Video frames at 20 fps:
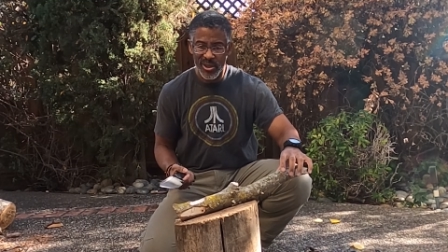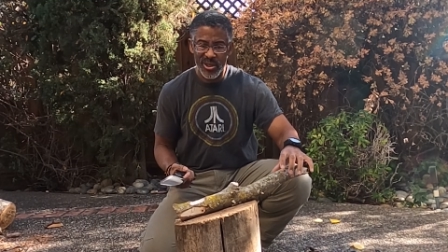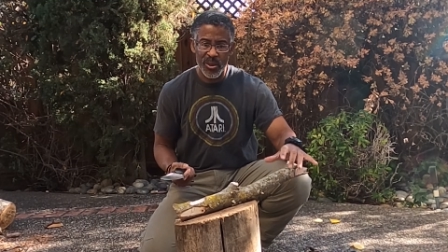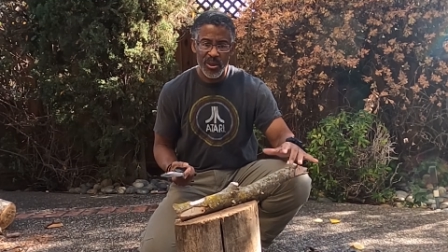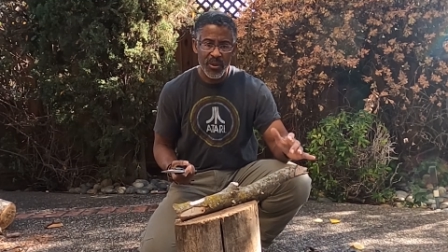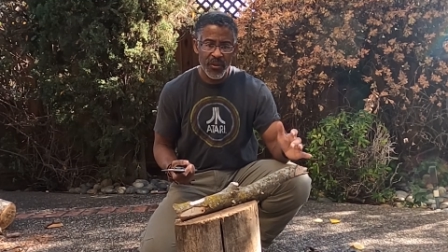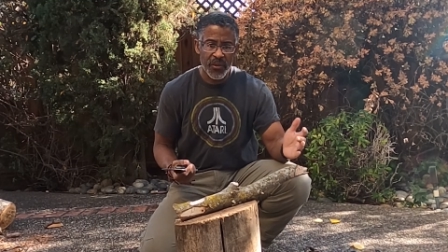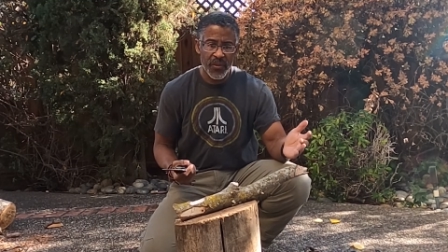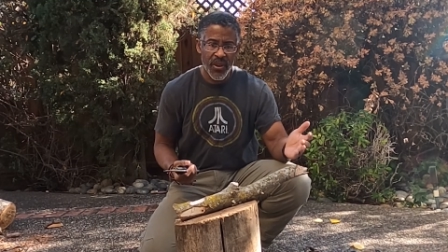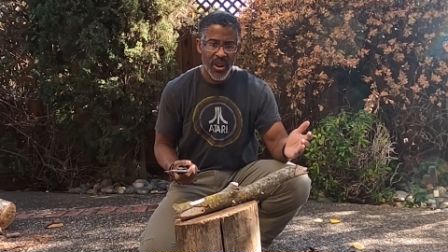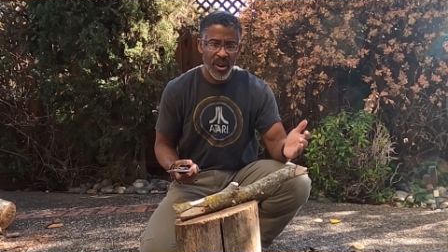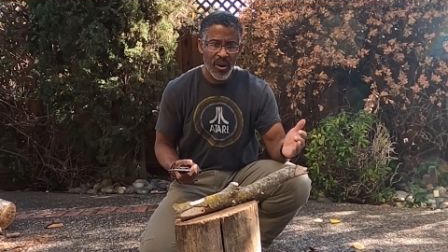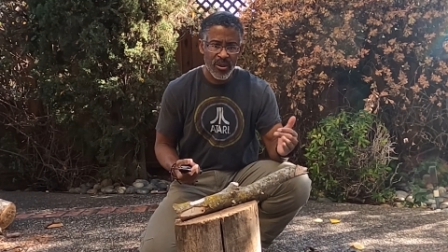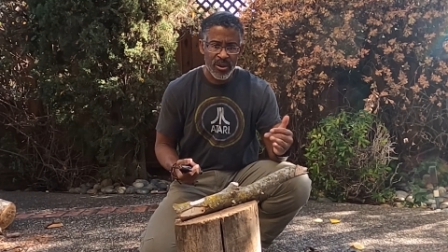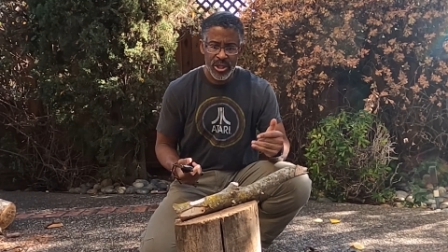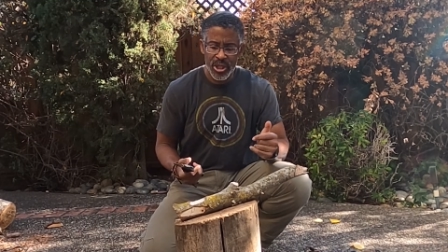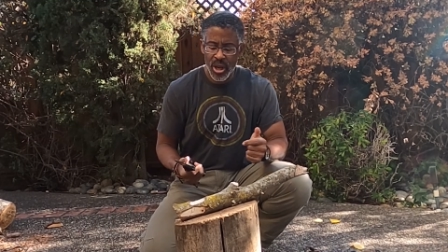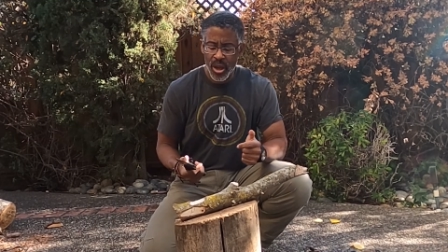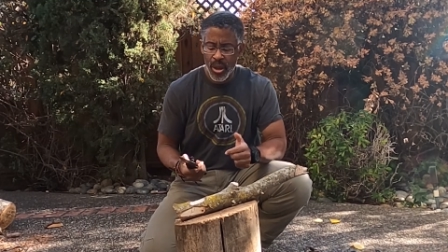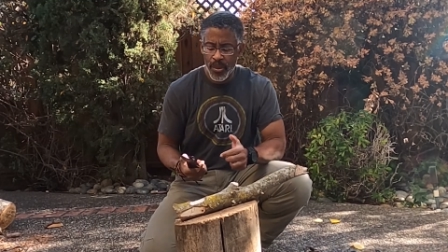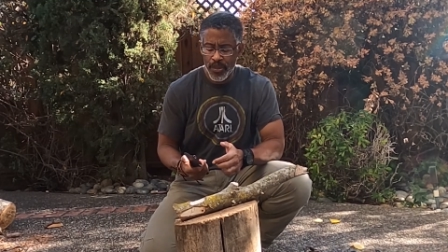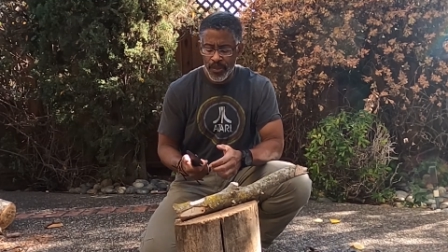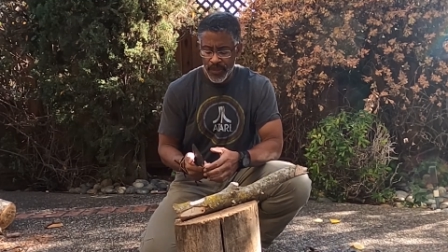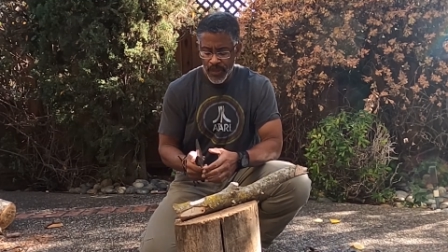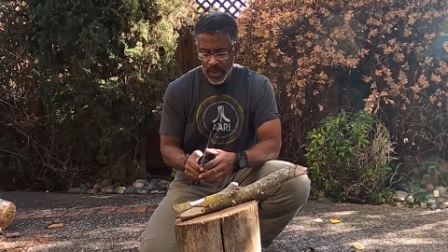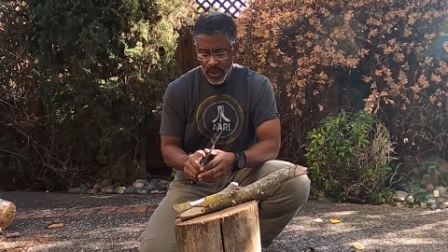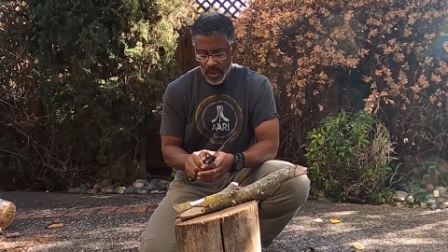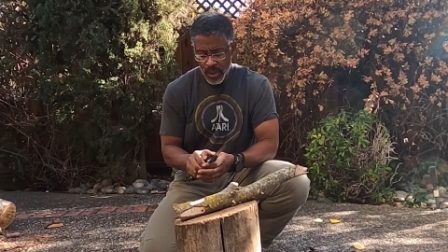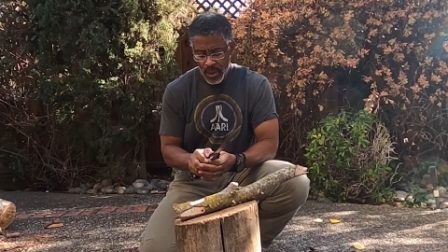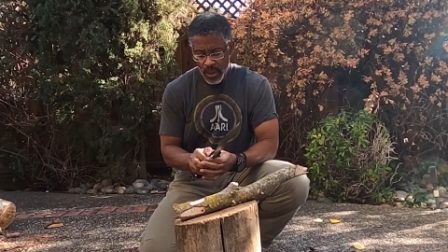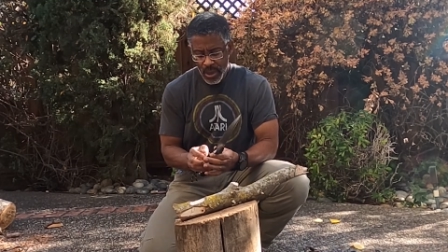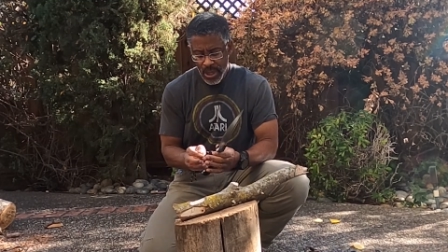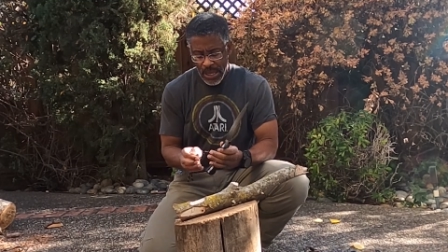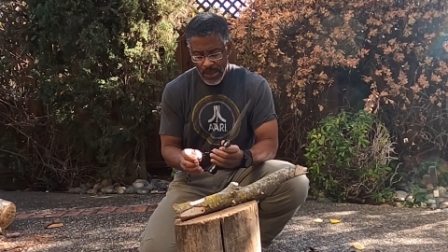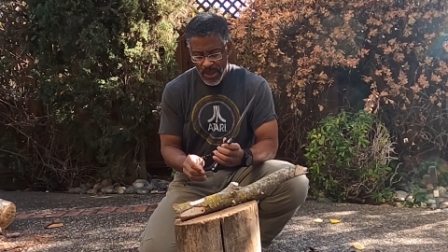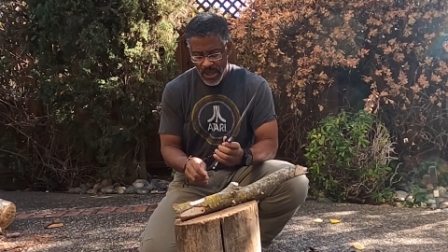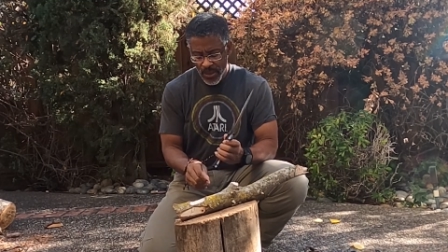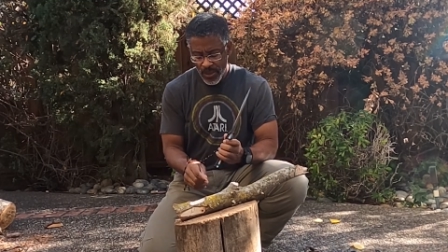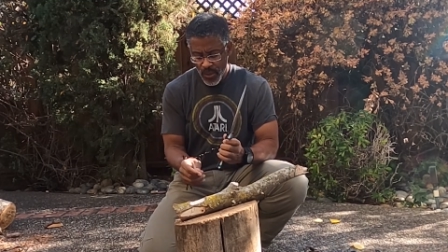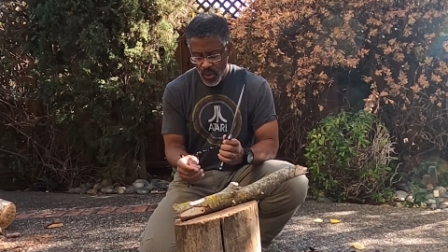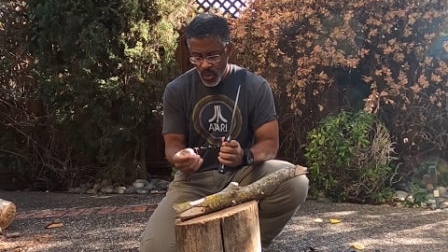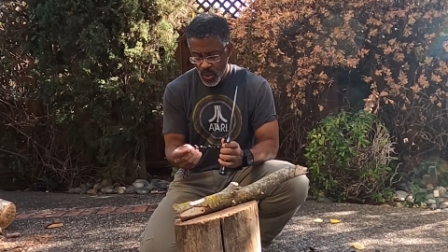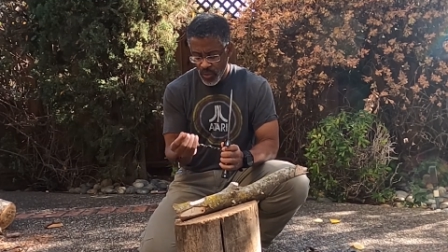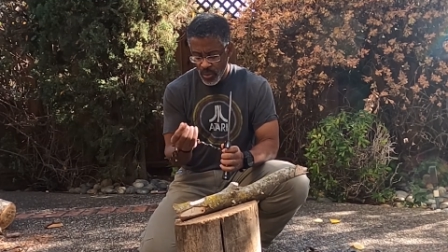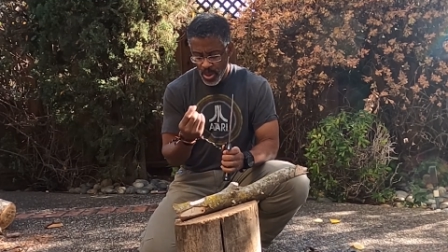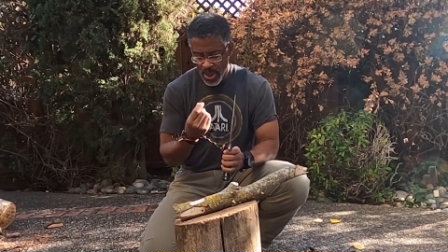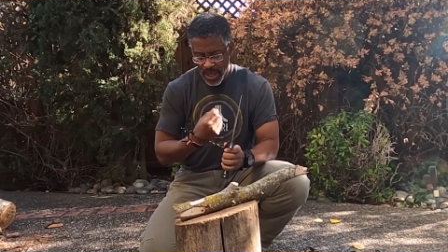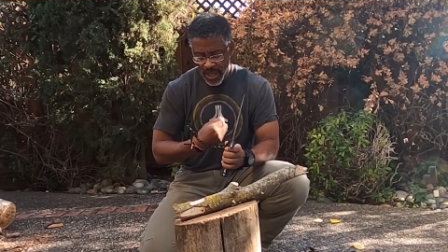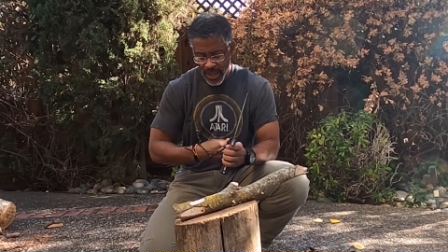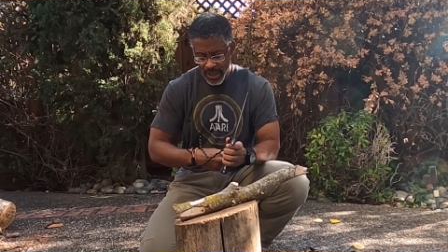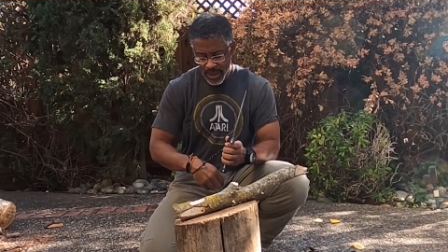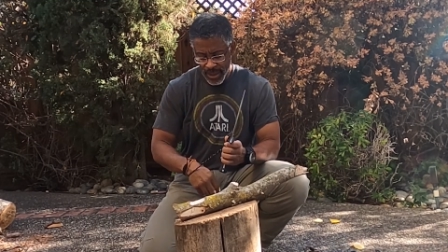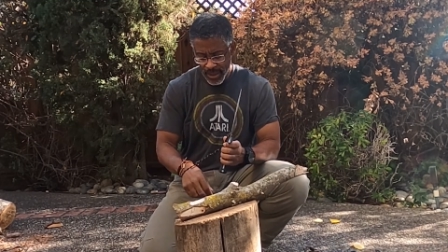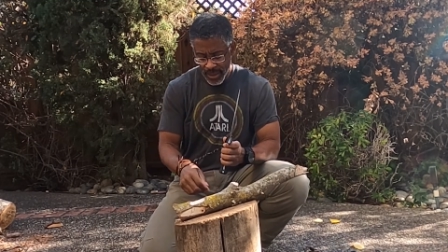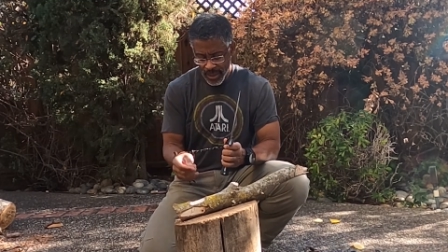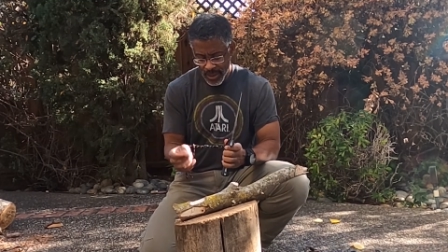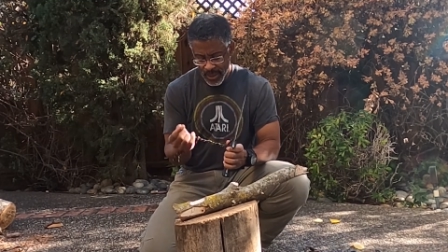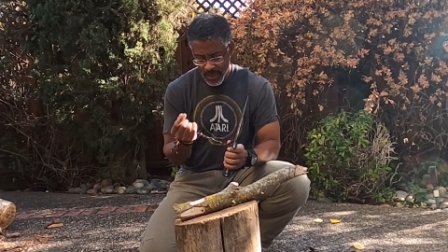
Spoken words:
it's doing a fair job. Let me move back